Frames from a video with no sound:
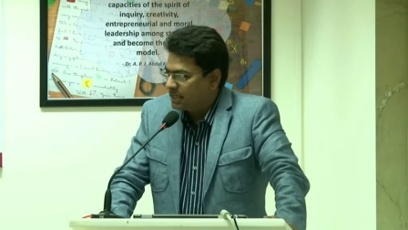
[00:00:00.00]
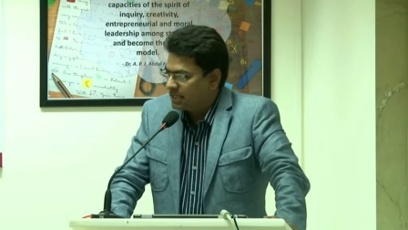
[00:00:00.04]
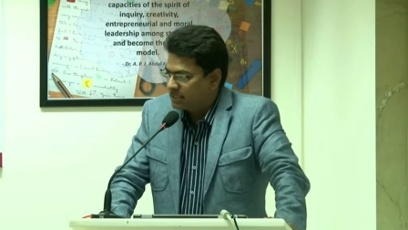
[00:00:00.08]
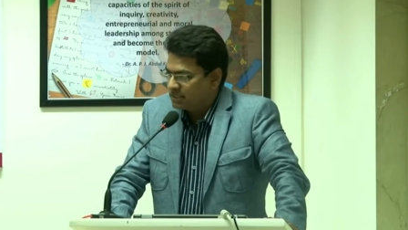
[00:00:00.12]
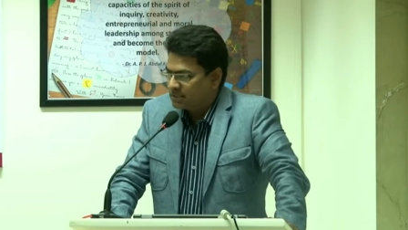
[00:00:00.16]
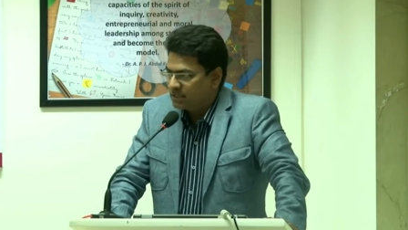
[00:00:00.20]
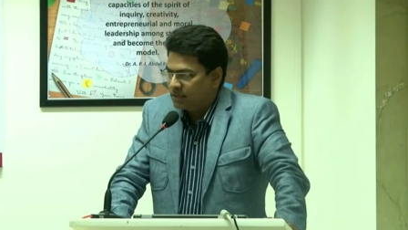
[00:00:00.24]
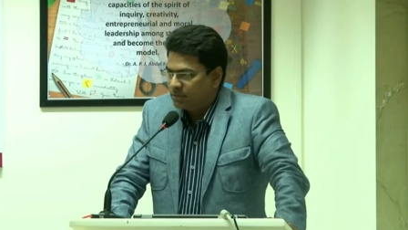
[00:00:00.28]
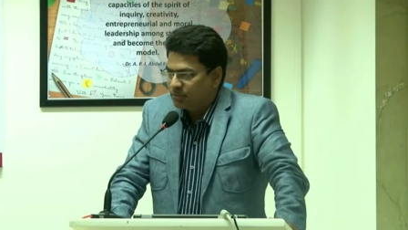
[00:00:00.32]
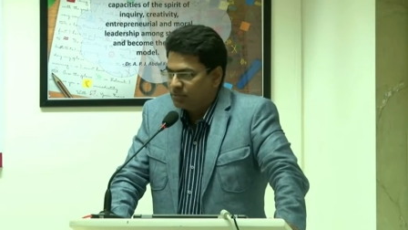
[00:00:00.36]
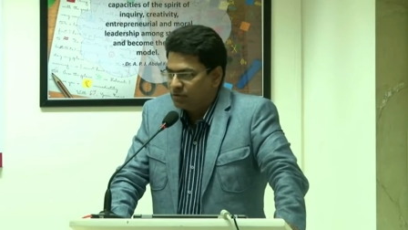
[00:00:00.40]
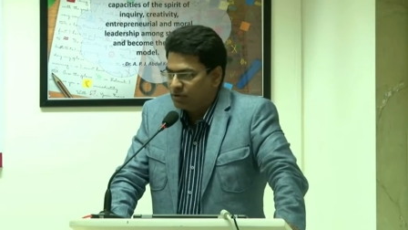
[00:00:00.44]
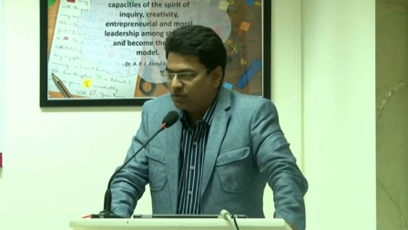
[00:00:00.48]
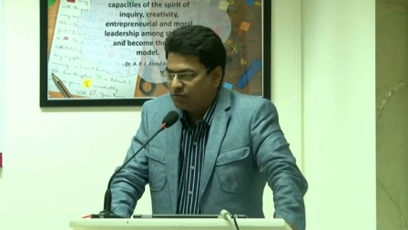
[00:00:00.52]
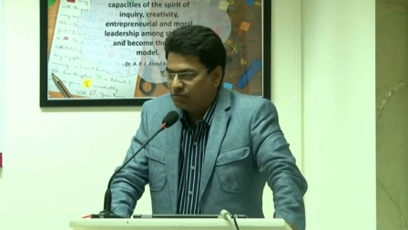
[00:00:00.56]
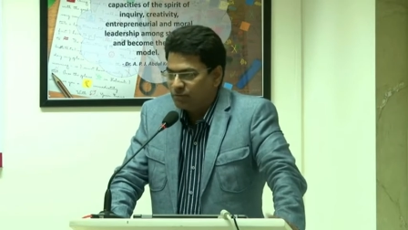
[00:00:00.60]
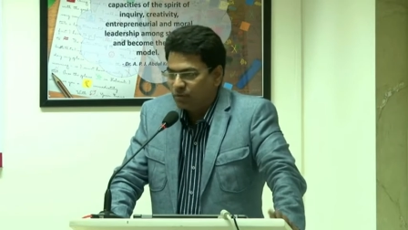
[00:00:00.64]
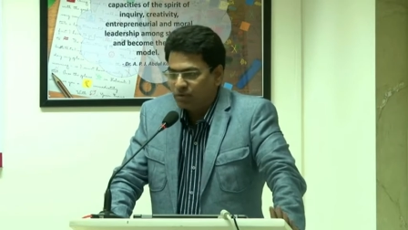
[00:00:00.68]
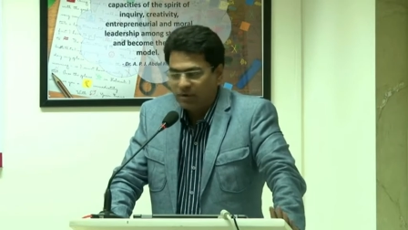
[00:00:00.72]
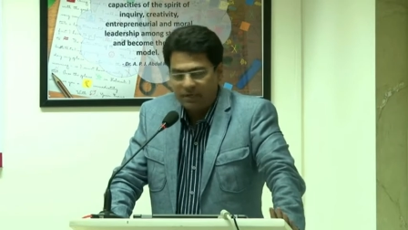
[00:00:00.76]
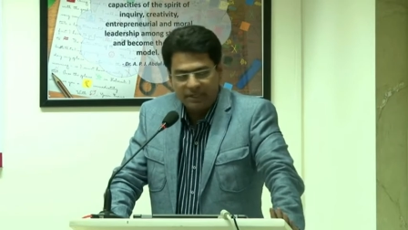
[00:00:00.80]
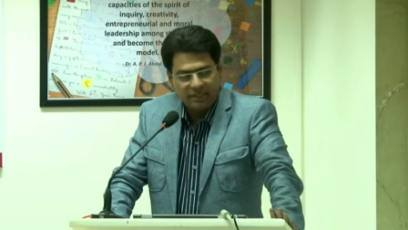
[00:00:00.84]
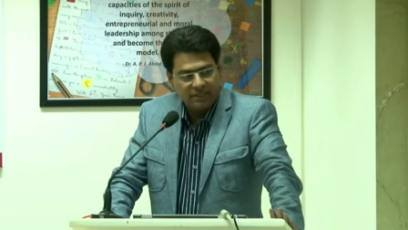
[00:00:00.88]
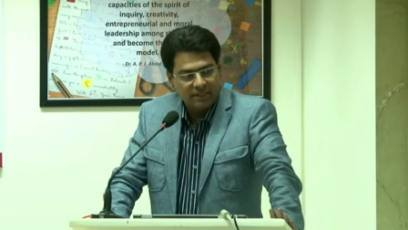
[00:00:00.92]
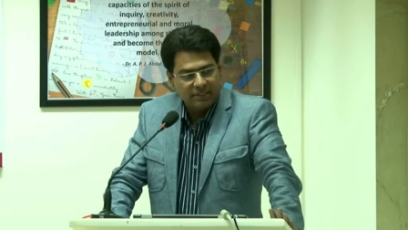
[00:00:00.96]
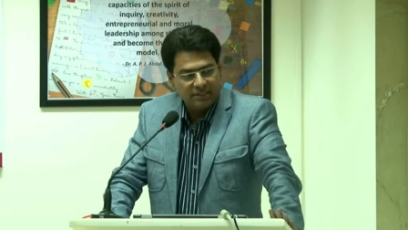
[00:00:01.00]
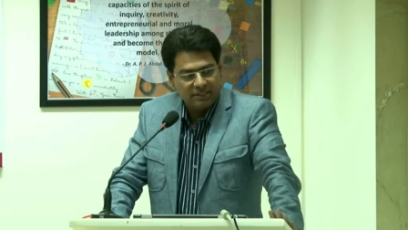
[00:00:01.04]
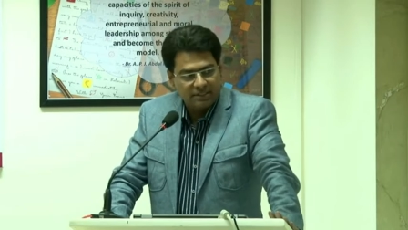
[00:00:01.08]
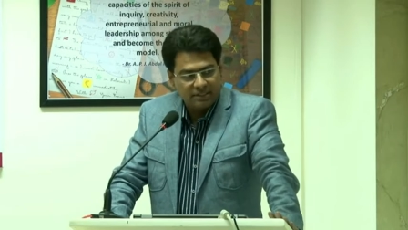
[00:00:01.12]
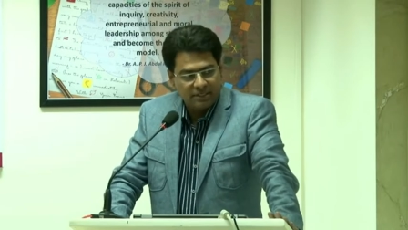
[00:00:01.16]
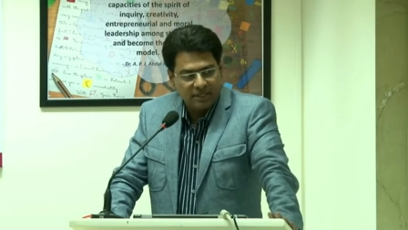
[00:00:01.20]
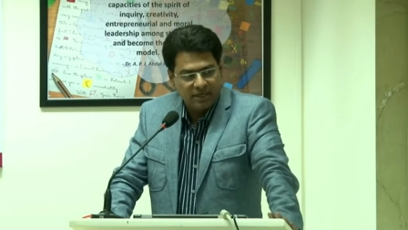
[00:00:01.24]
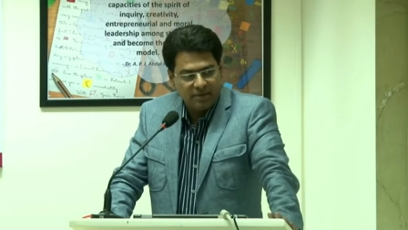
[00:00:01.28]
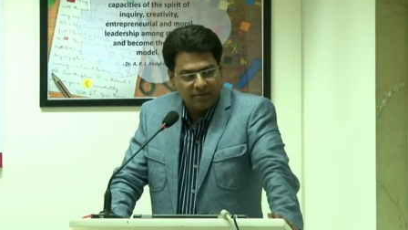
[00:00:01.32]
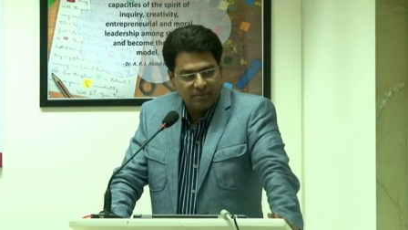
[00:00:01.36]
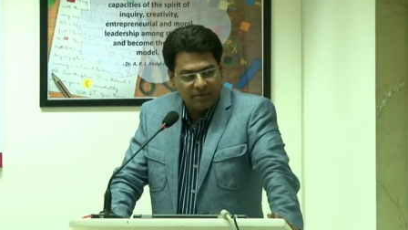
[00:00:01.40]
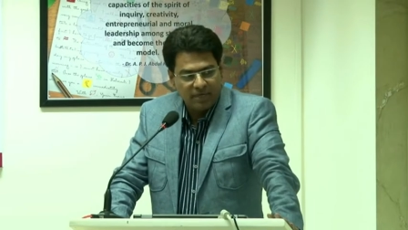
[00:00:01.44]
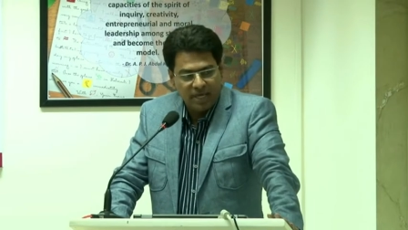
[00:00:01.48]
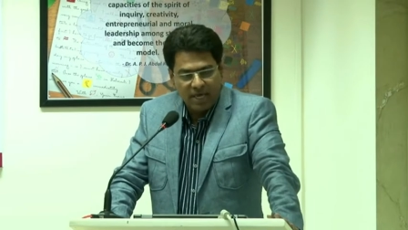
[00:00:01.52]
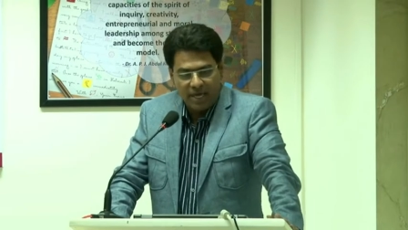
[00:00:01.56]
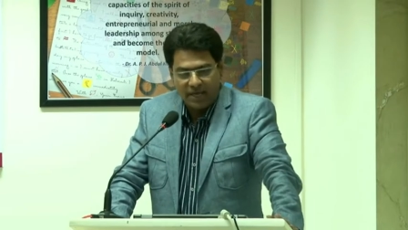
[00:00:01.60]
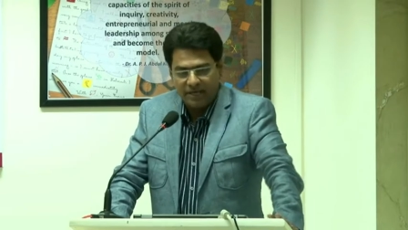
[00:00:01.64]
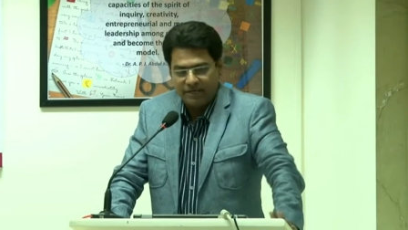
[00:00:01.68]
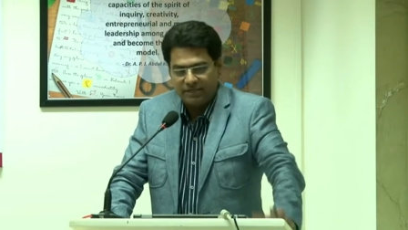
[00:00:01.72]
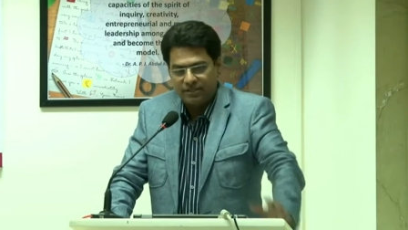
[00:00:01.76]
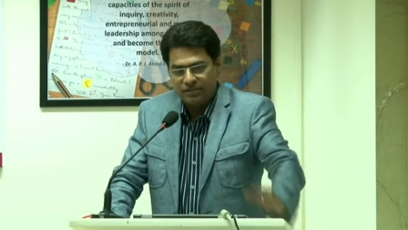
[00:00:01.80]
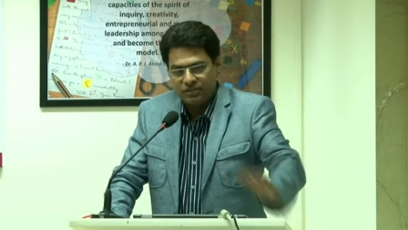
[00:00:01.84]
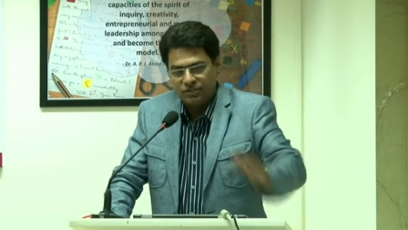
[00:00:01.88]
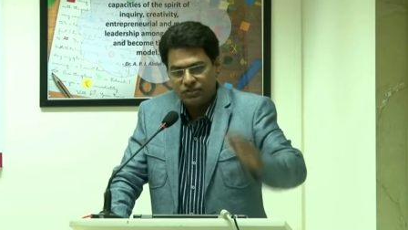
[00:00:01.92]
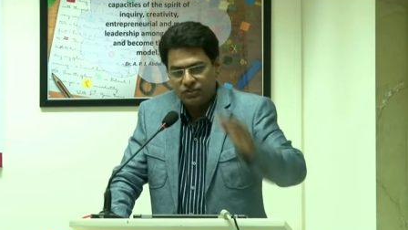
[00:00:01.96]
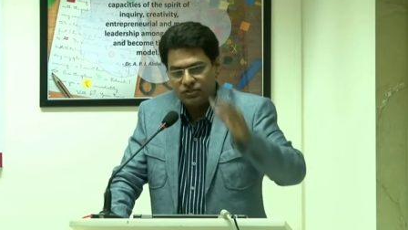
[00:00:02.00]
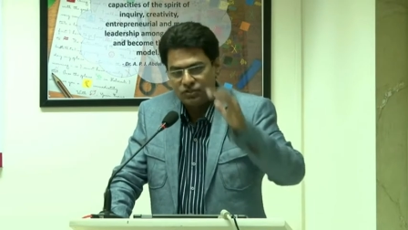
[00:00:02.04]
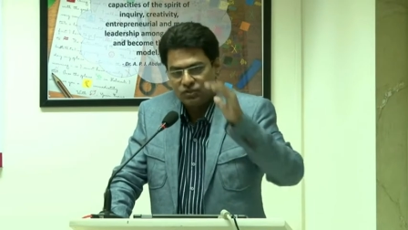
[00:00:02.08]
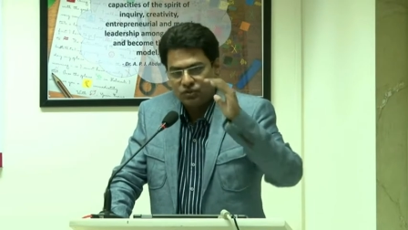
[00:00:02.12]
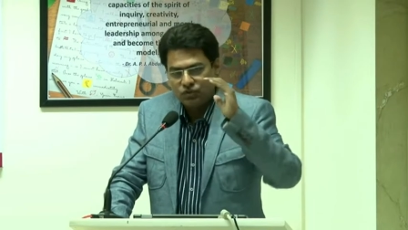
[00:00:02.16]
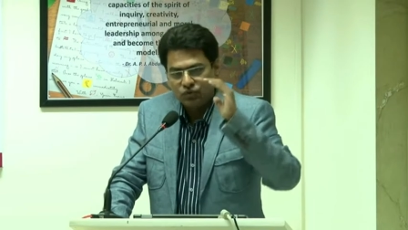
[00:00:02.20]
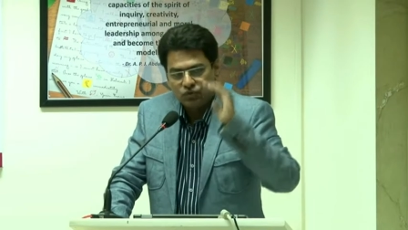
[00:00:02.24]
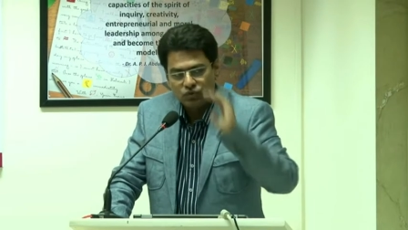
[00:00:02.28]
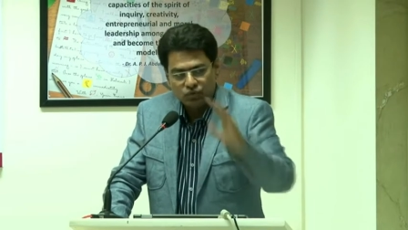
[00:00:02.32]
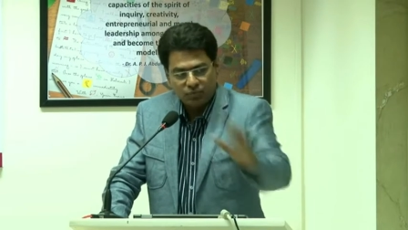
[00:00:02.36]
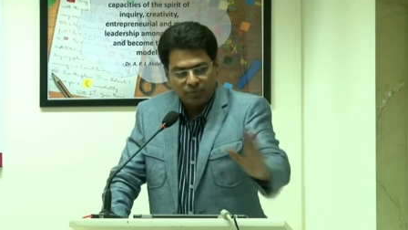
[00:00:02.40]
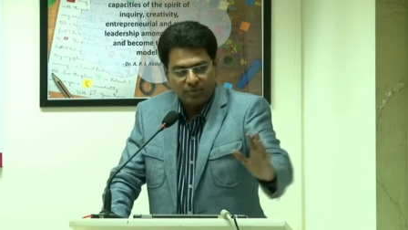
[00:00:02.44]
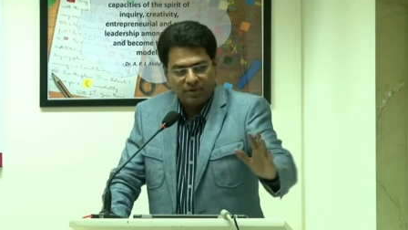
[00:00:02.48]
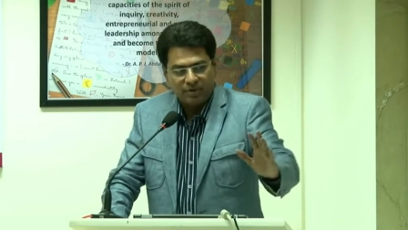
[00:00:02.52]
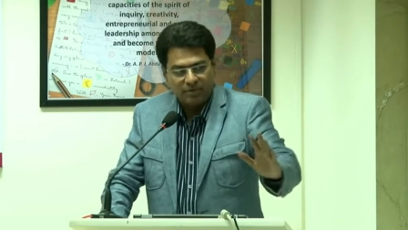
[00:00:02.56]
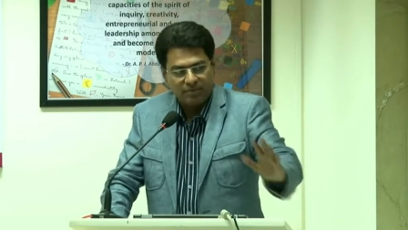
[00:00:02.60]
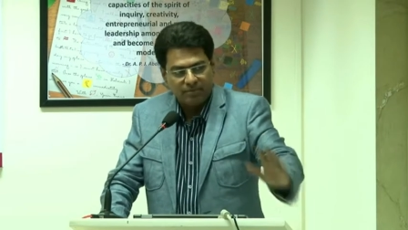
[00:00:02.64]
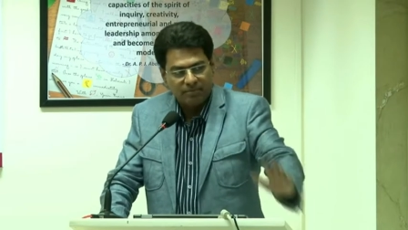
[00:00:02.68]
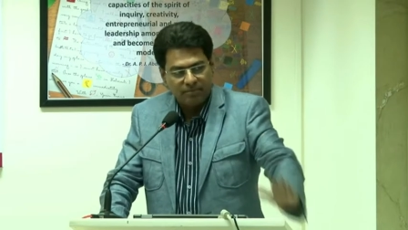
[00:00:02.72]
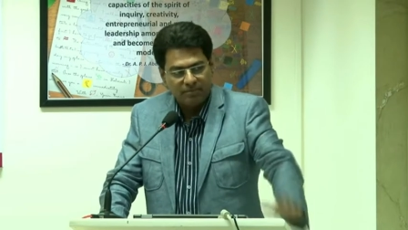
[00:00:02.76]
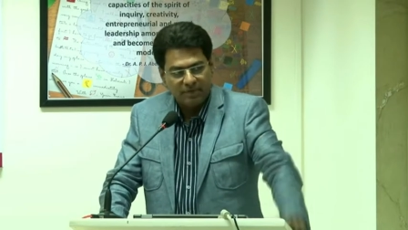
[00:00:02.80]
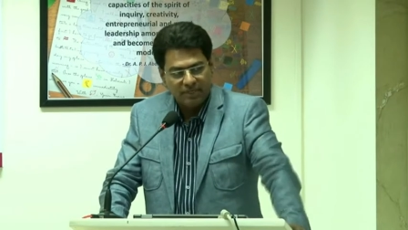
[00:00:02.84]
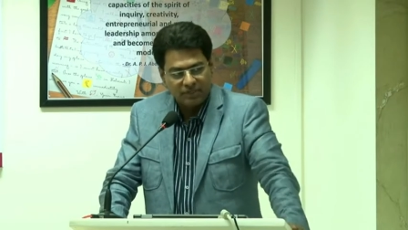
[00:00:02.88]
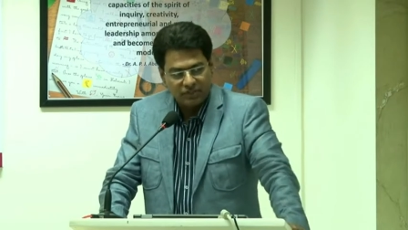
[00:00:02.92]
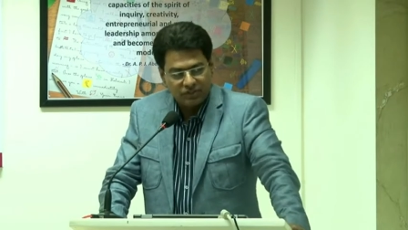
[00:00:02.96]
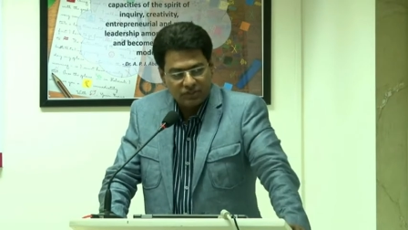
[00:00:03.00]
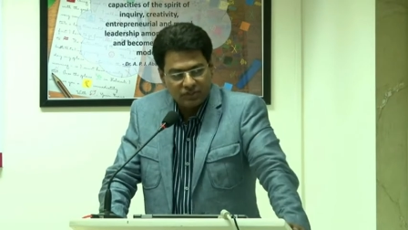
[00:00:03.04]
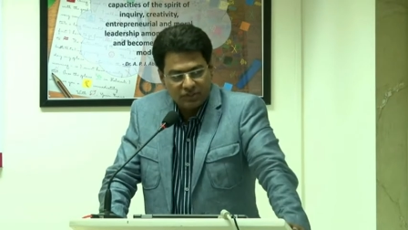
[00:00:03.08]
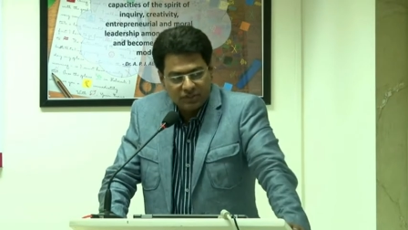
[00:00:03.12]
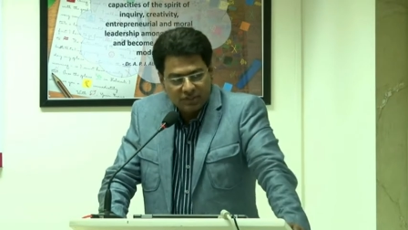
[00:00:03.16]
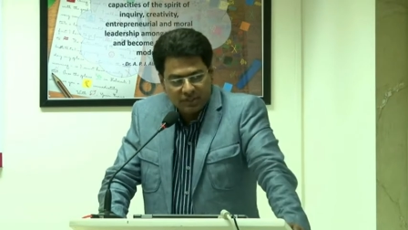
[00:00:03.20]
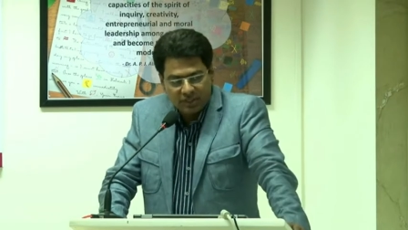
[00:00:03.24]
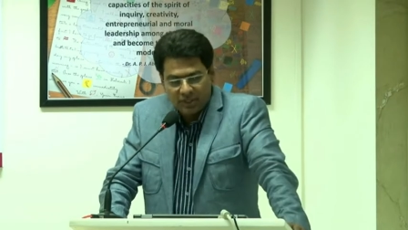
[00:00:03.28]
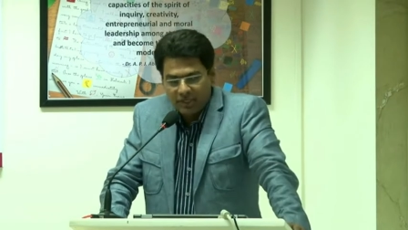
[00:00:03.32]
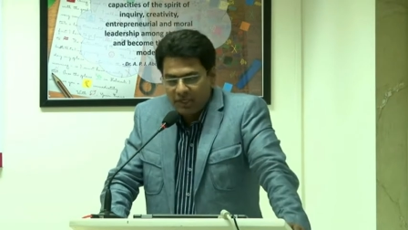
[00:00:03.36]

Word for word: example of political Islam at its supreme best